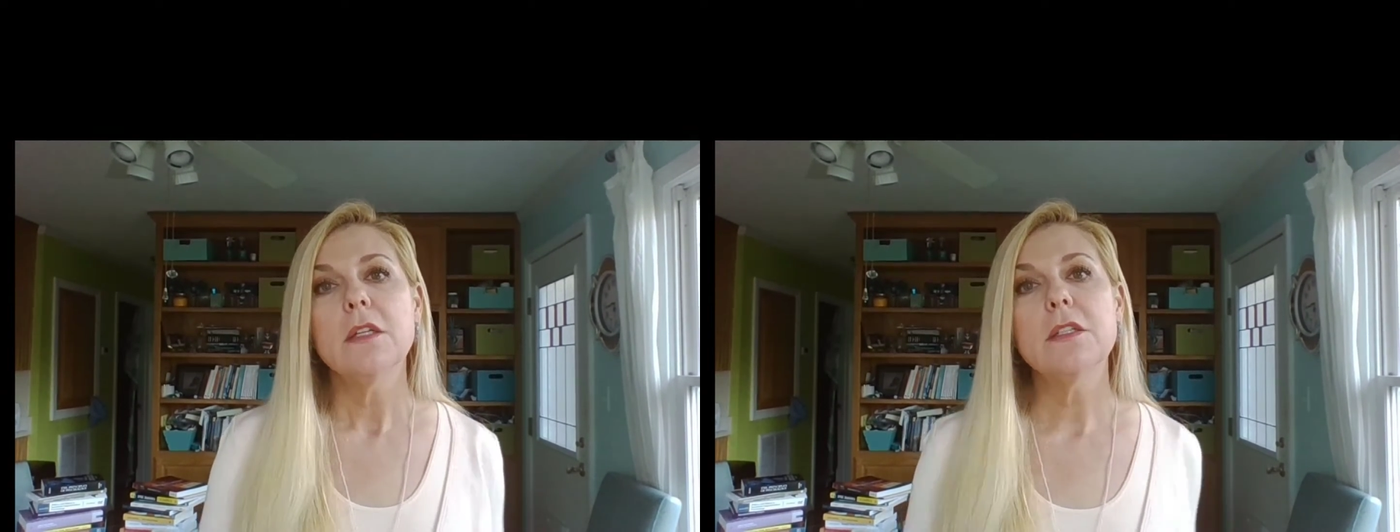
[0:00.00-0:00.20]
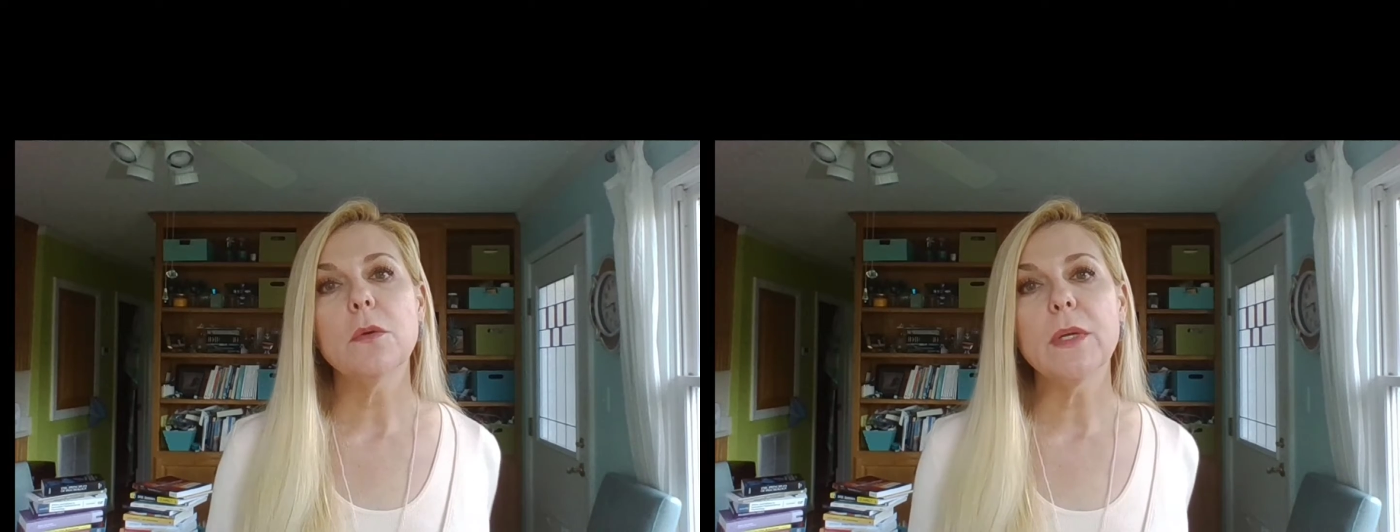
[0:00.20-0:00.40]

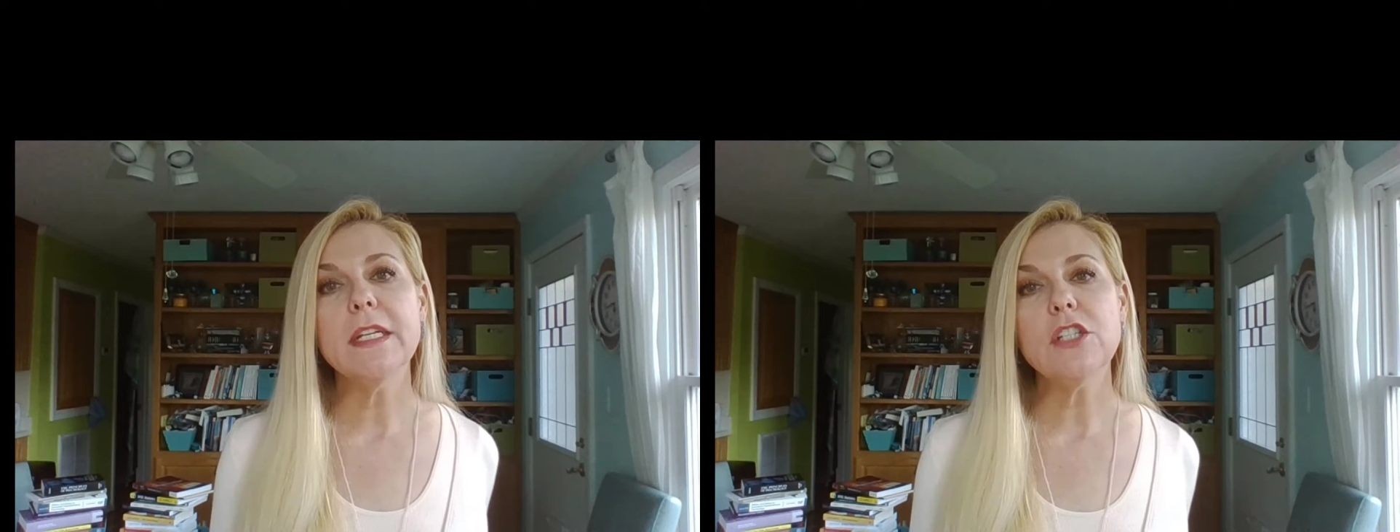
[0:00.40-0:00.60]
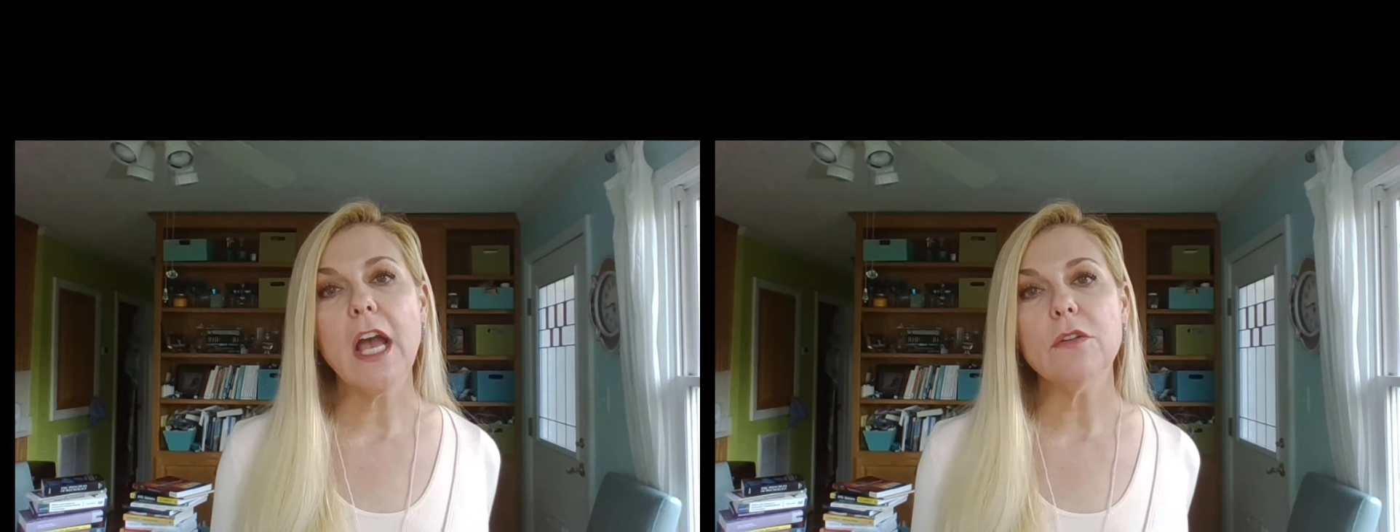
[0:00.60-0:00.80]
to
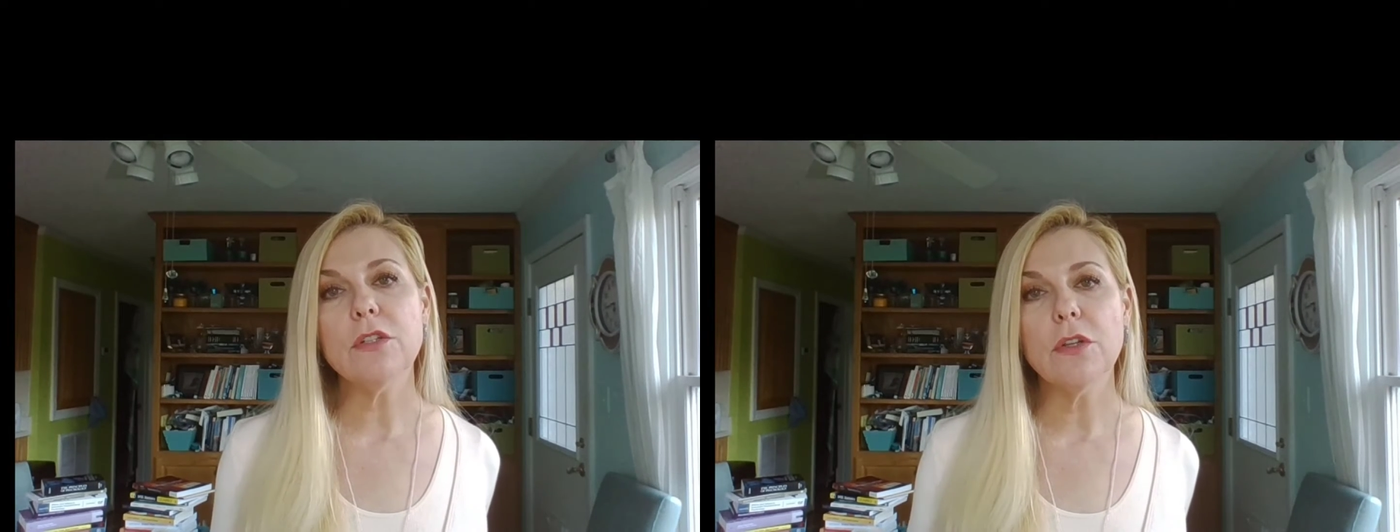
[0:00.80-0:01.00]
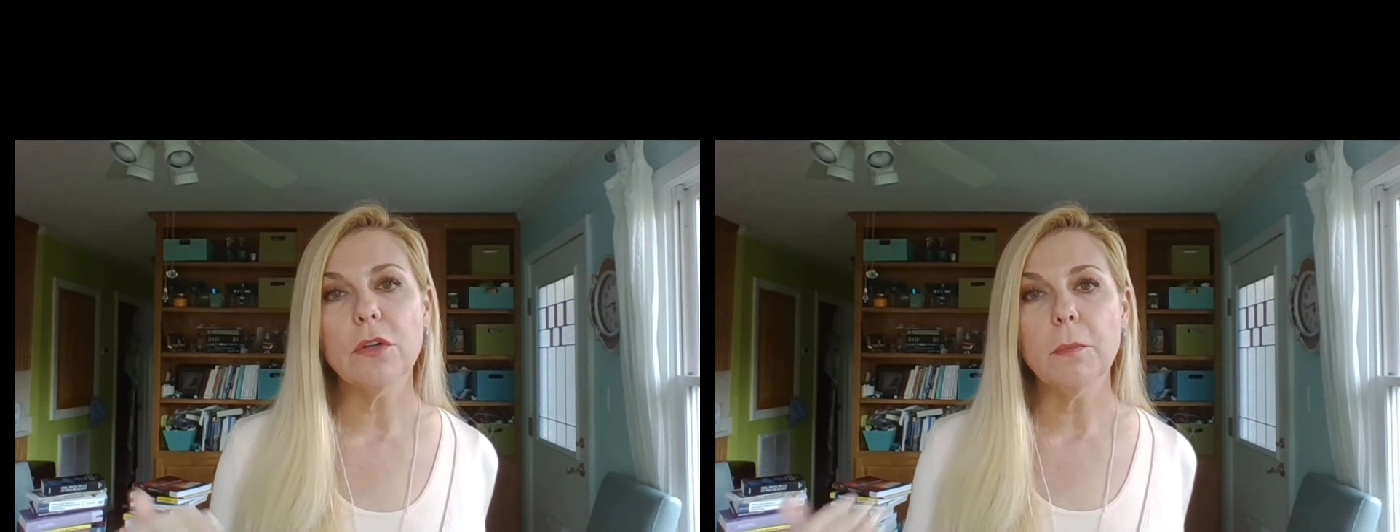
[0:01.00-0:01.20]
reach out
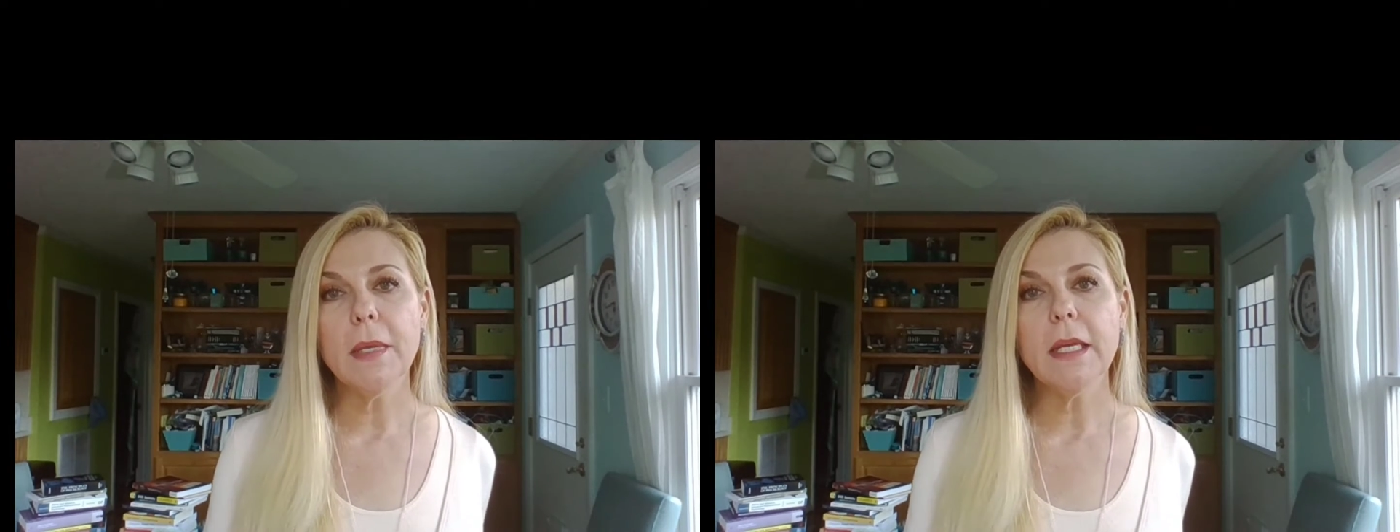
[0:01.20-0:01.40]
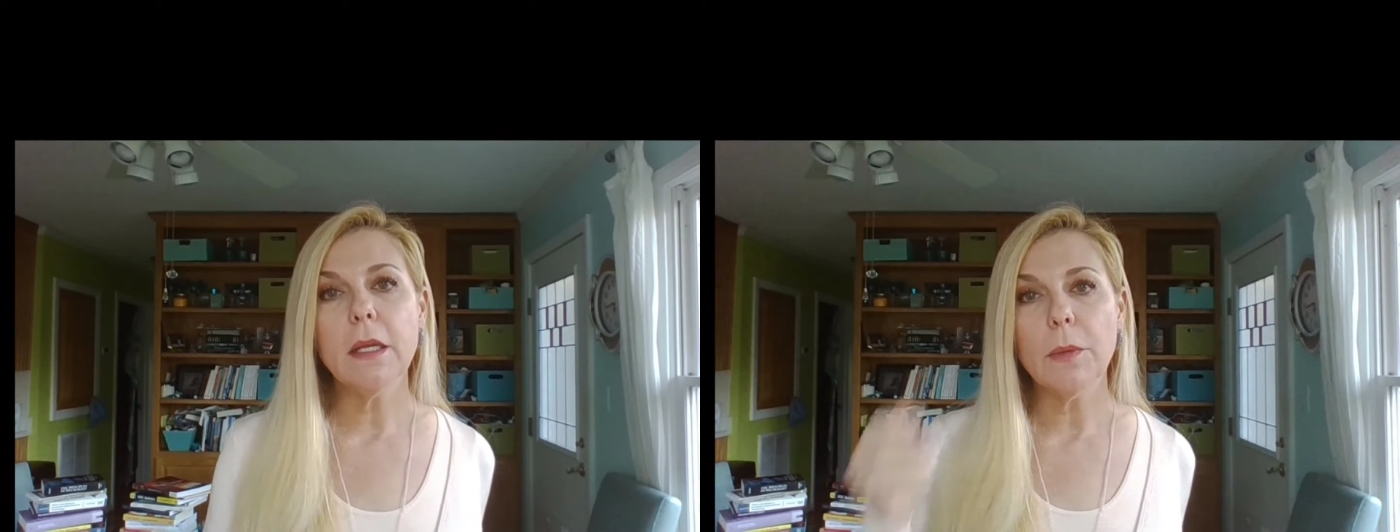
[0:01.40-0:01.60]
to their
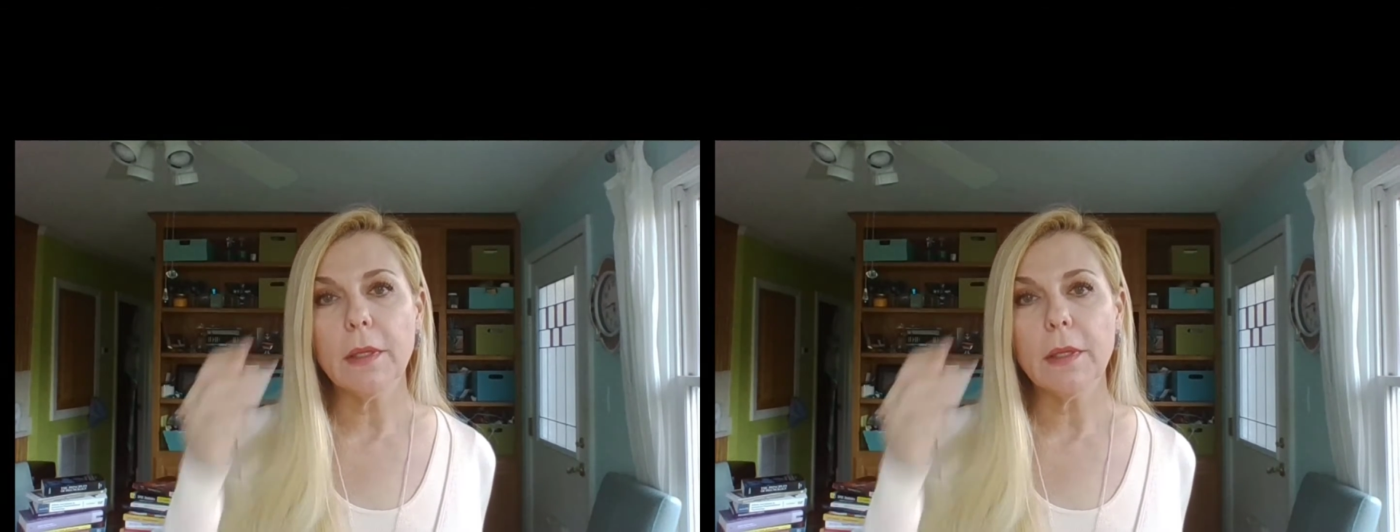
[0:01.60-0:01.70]
media